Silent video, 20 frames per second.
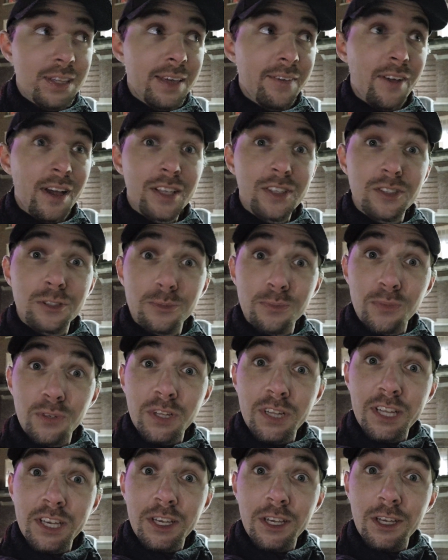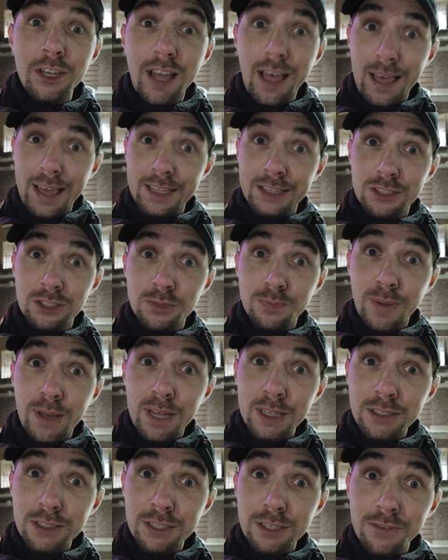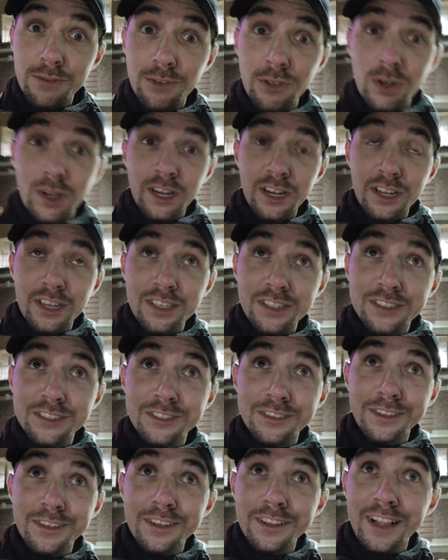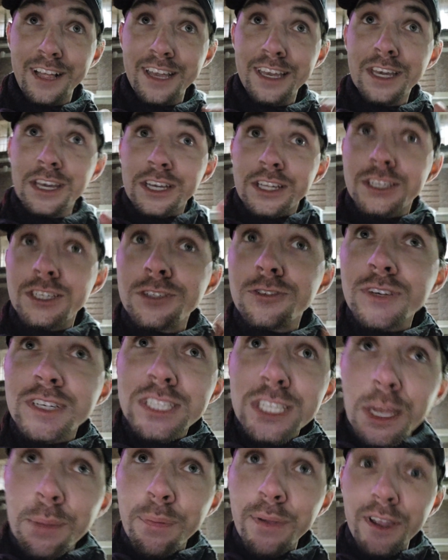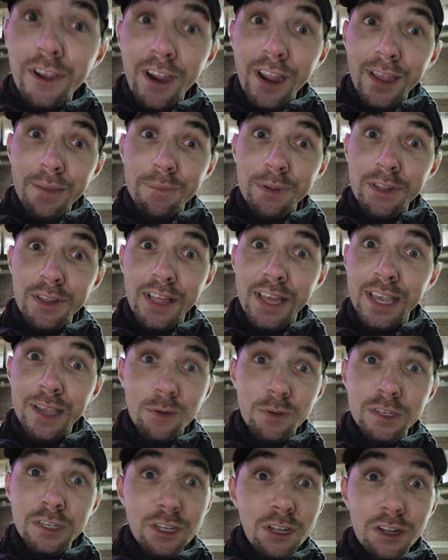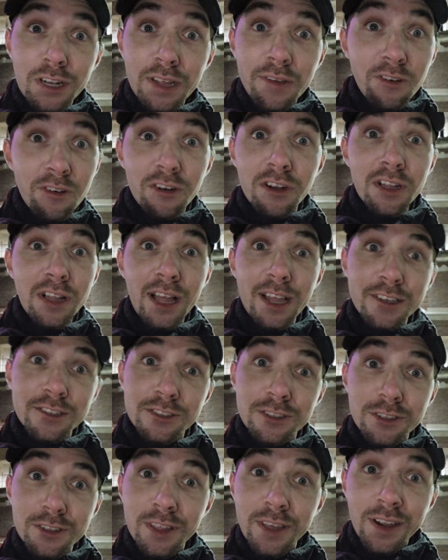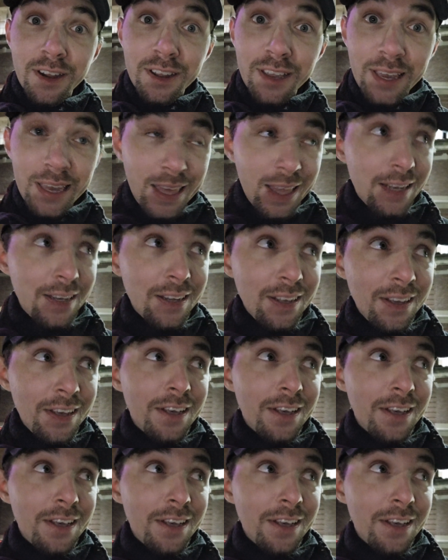They've got some really good hiding spots in a few areas, and they're like, just reach up and grab your leg when you don't even realize they're there yet.